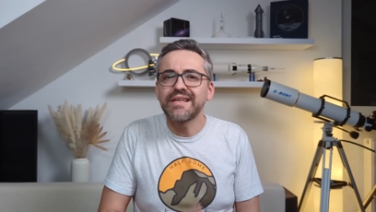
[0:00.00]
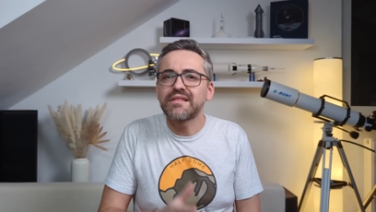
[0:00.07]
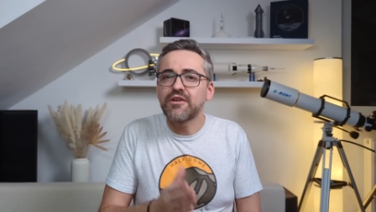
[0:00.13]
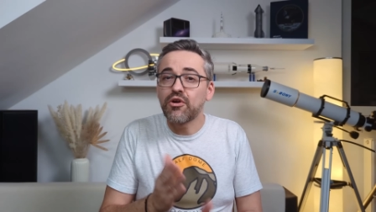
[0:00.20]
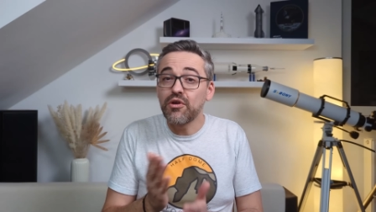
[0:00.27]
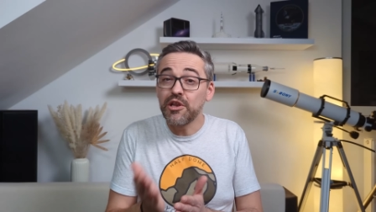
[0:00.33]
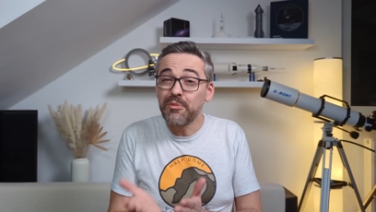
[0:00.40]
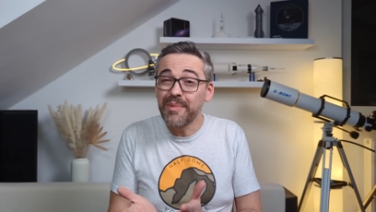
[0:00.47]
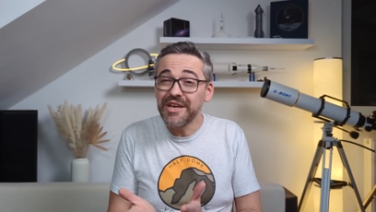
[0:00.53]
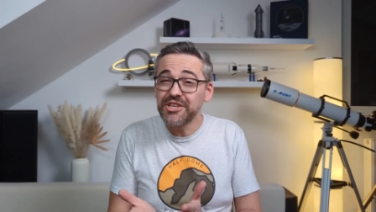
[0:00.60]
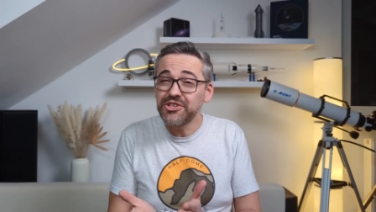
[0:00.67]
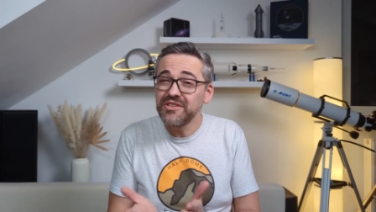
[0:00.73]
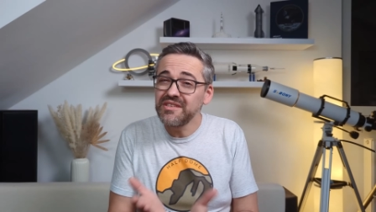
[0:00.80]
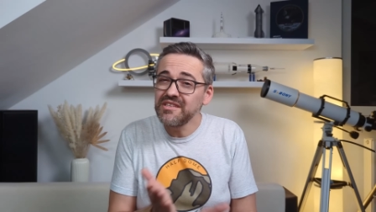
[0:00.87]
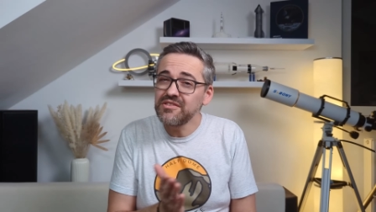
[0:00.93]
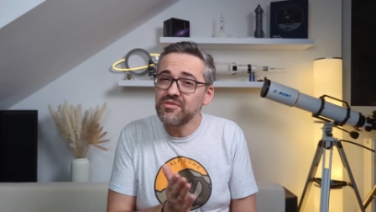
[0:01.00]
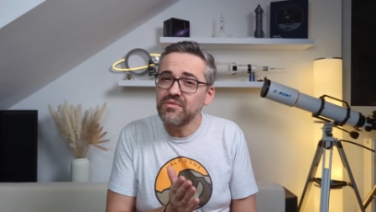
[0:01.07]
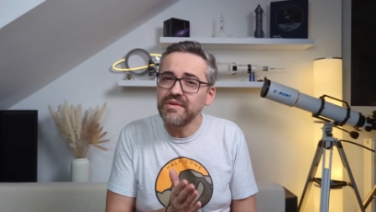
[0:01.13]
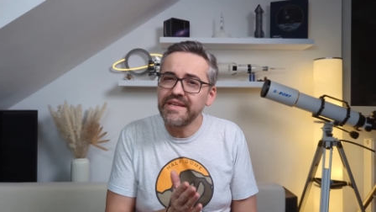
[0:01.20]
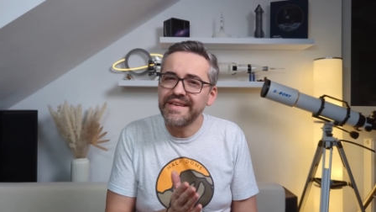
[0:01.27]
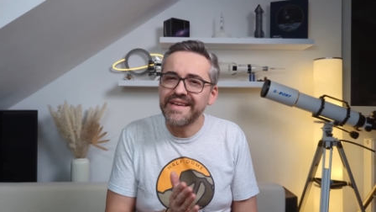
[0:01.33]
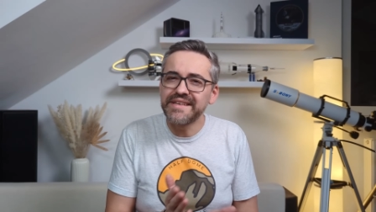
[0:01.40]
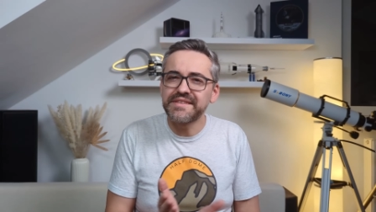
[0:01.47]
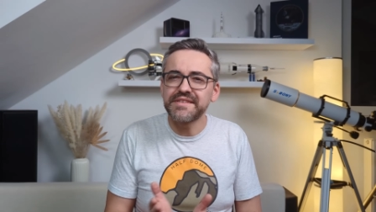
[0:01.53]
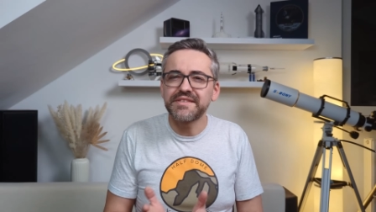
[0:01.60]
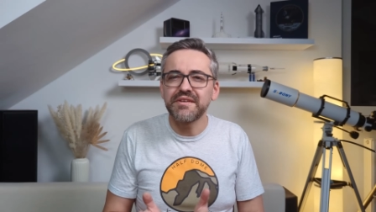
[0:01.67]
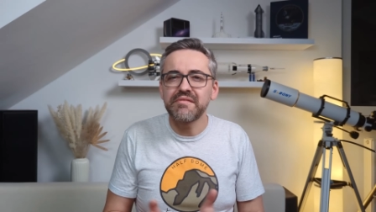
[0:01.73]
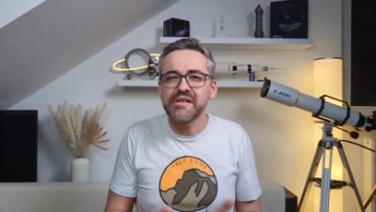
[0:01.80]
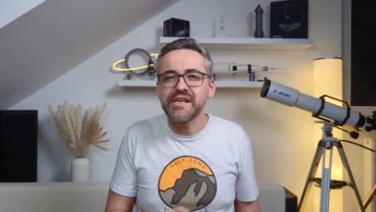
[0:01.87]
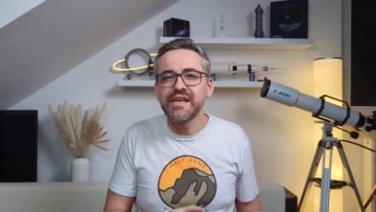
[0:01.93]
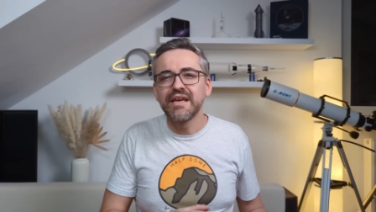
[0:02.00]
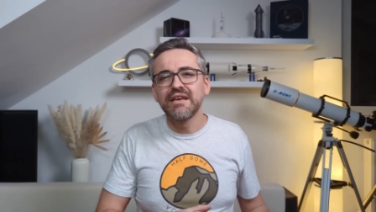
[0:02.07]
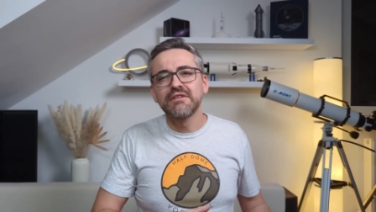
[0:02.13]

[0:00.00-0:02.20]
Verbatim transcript: that collimation is only necessary